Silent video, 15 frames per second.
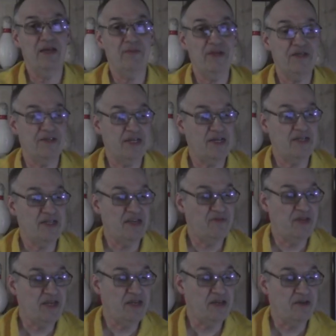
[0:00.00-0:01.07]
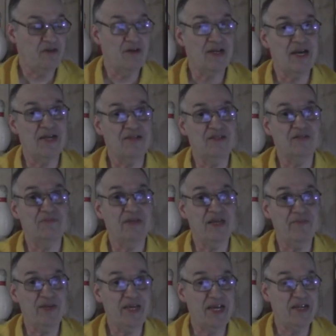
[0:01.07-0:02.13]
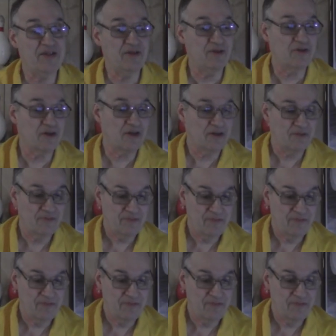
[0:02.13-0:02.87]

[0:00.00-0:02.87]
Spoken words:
NBC TV utilizes PBA Tour.